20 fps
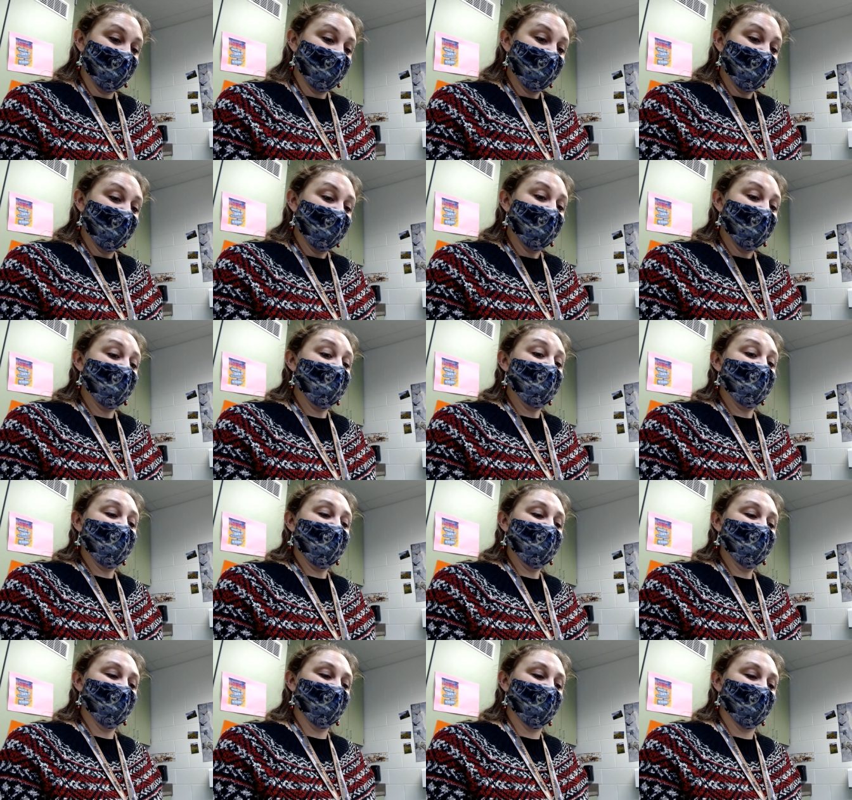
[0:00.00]
He had
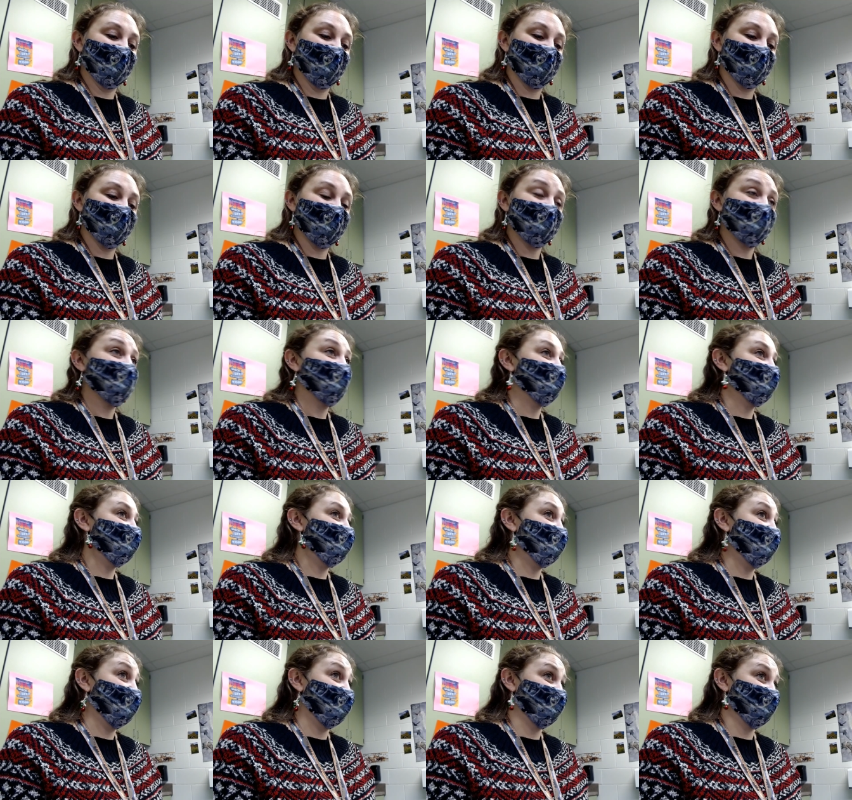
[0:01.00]
learned
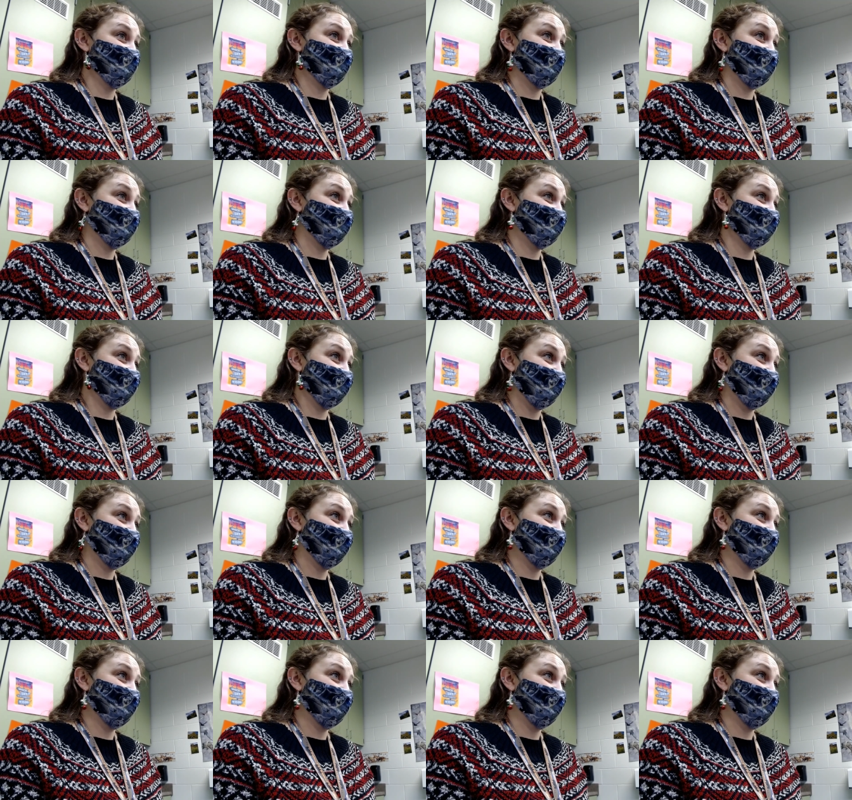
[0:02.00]
no such thing.